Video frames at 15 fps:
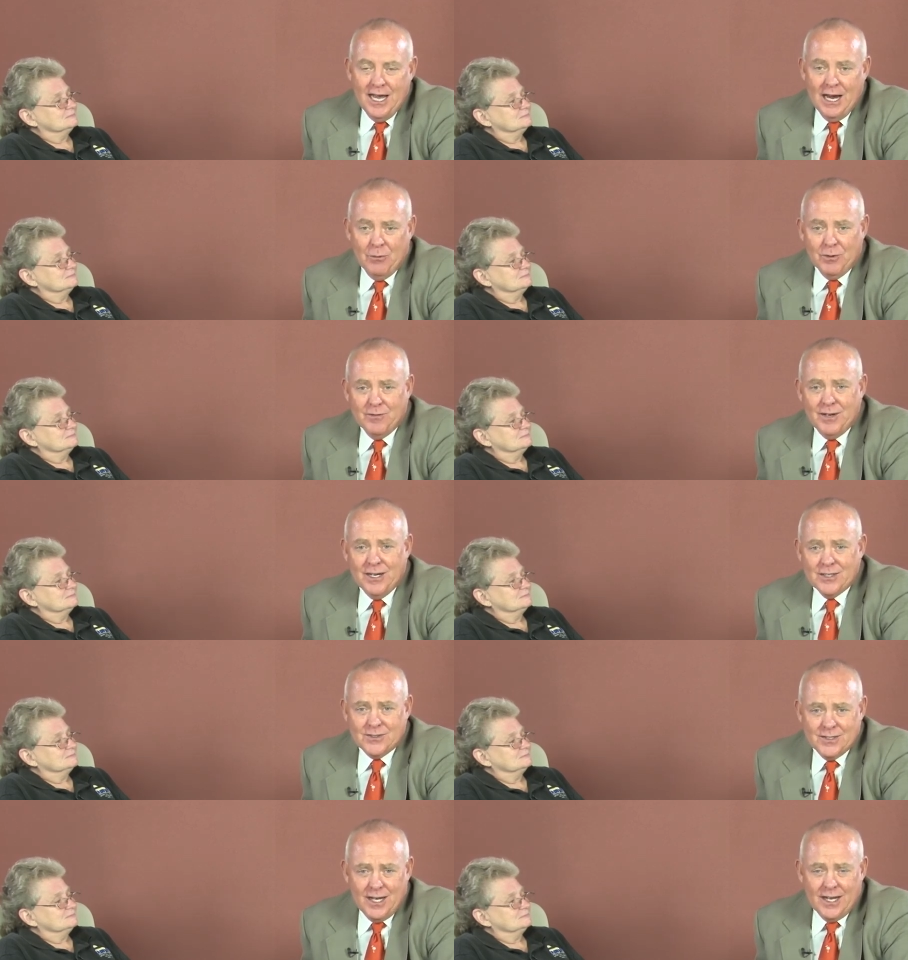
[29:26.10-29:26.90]
Speaker 1: and we're
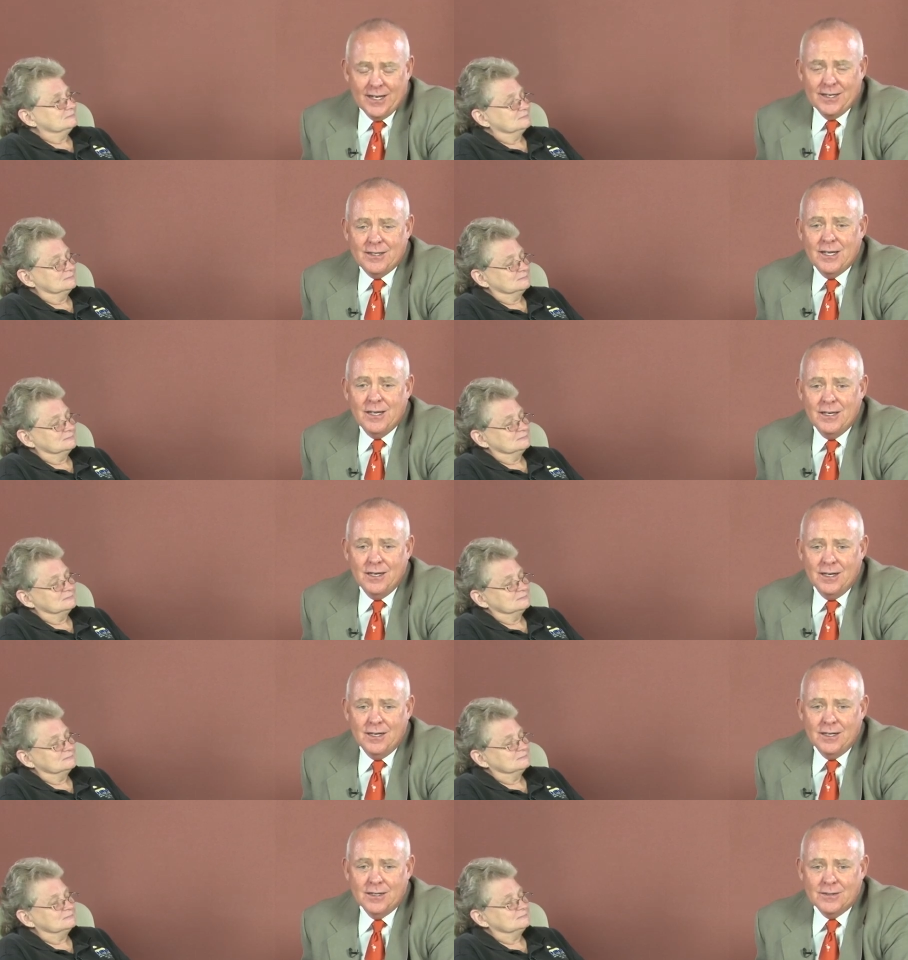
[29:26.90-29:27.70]
very excited
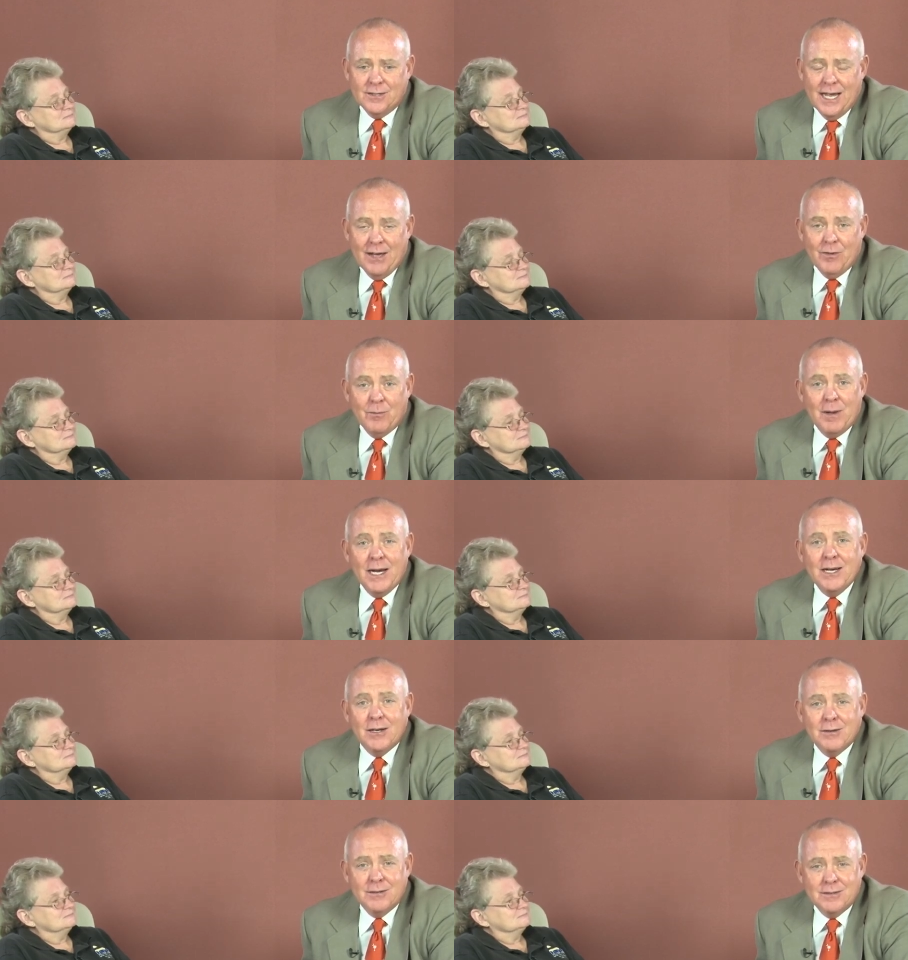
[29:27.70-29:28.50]
uh, to have the
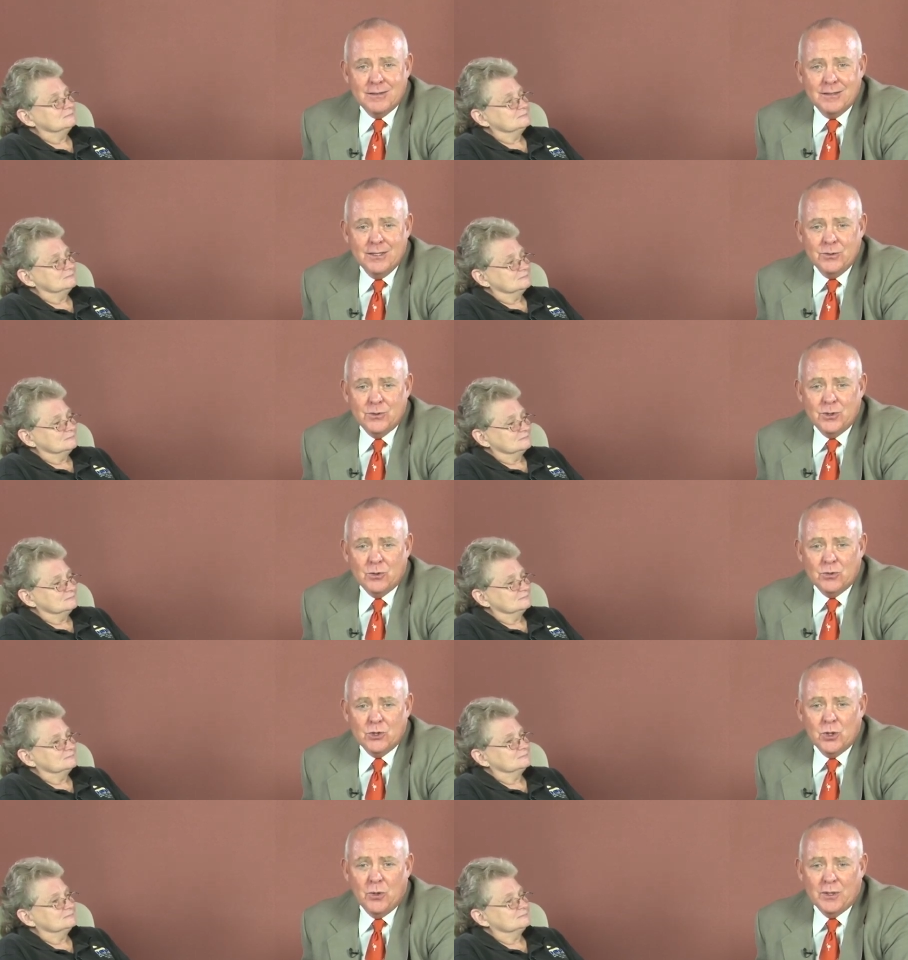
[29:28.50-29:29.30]
Mayor who's
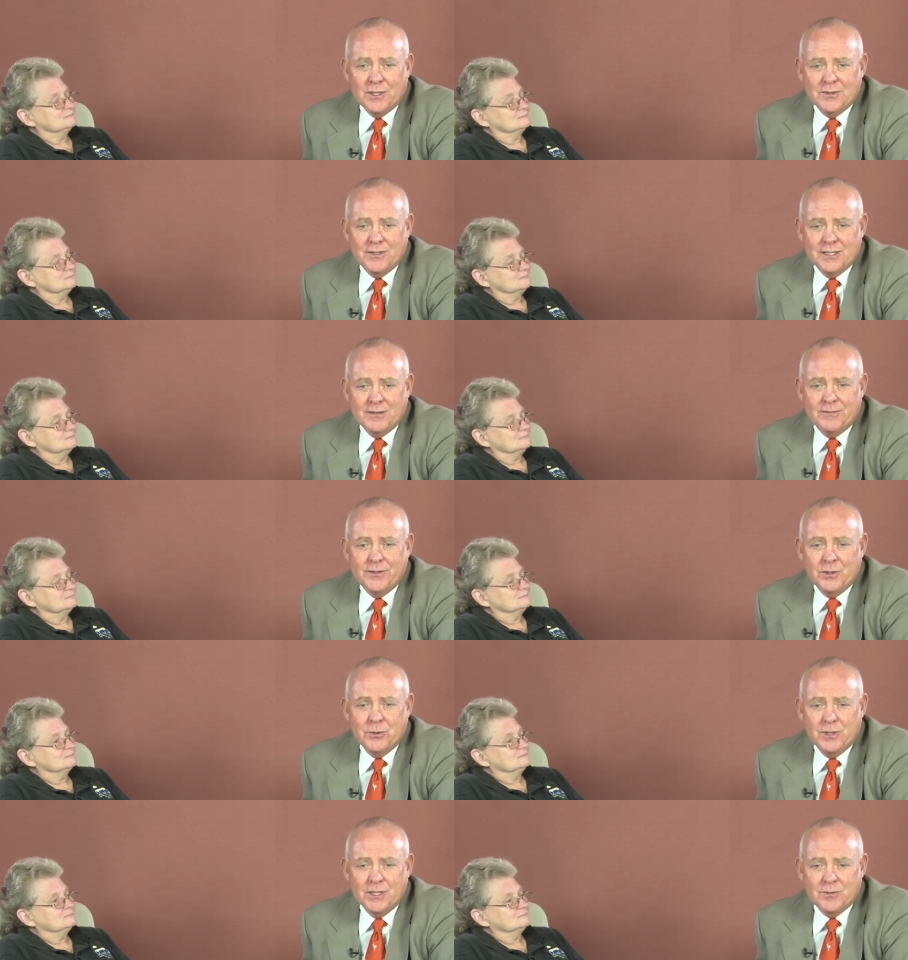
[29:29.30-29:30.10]
going to join us in a
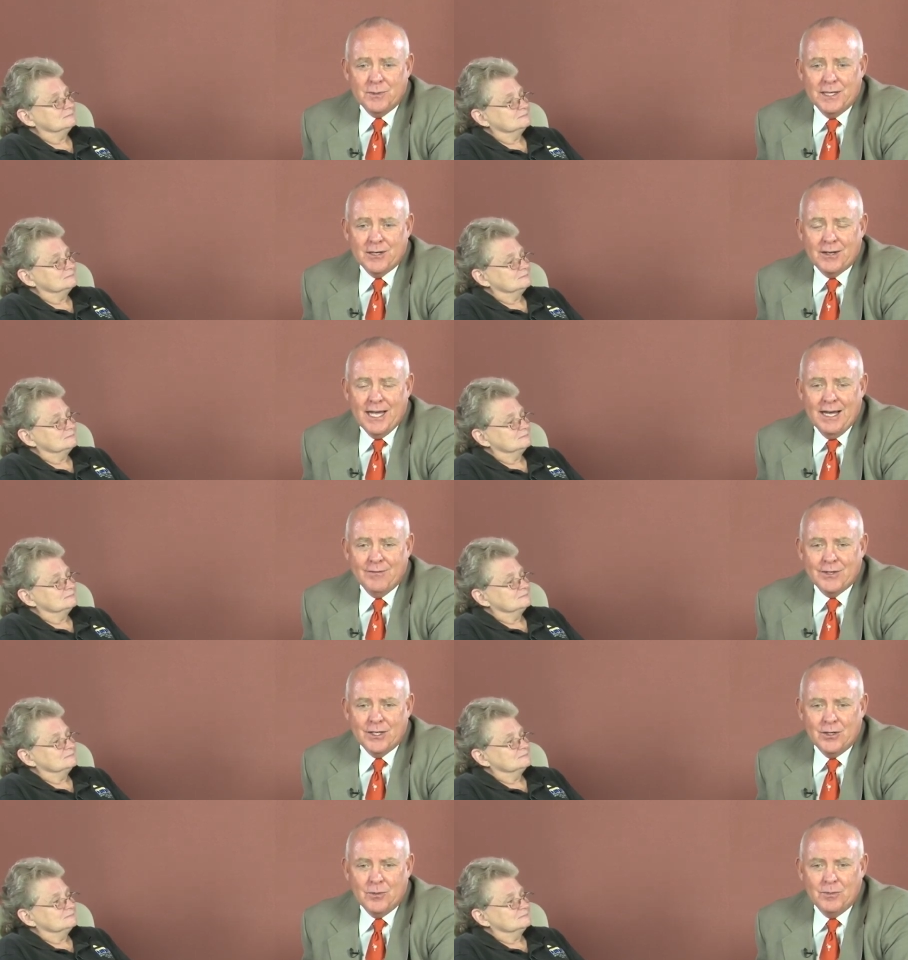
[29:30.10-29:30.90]
few weeks. Mayor
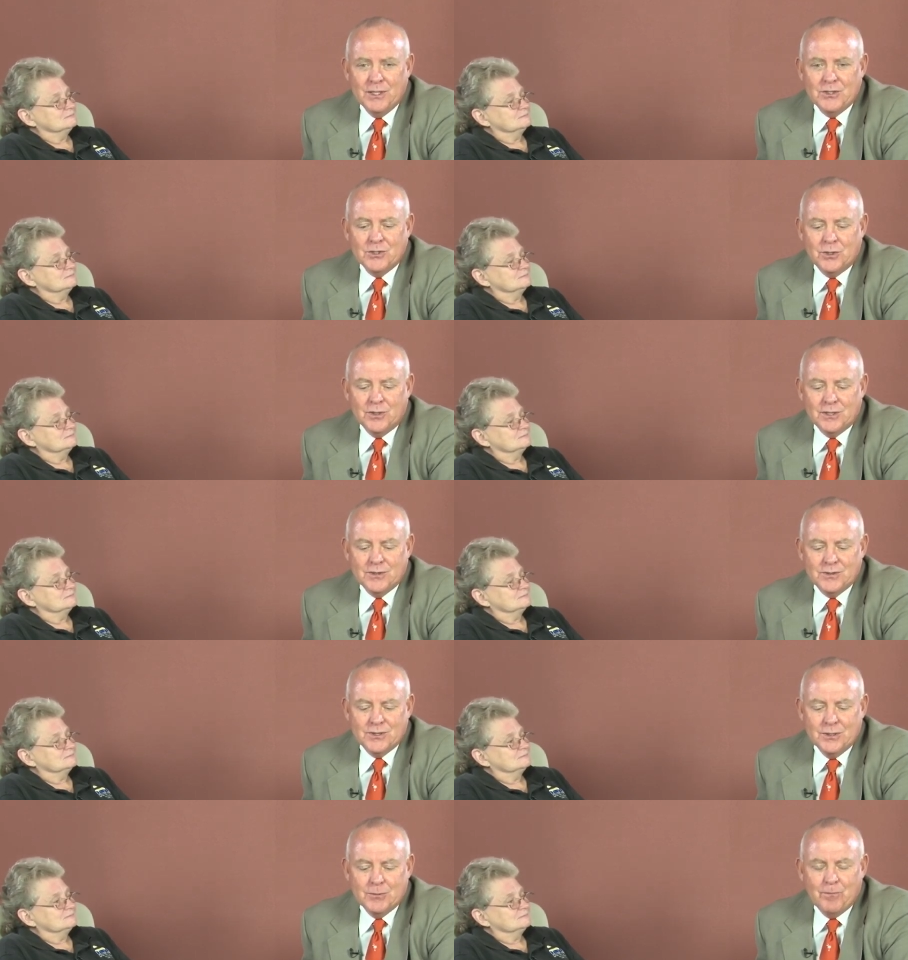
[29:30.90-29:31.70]
Cavanaugh will be joining
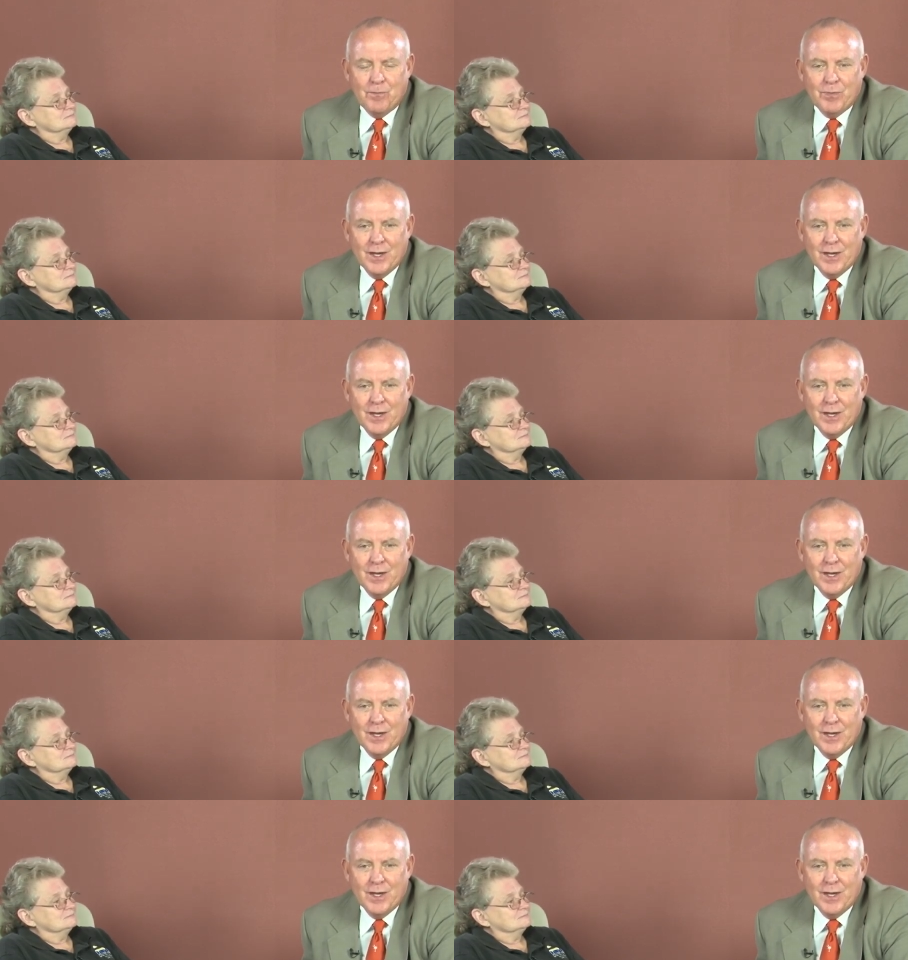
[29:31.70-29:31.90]
us. So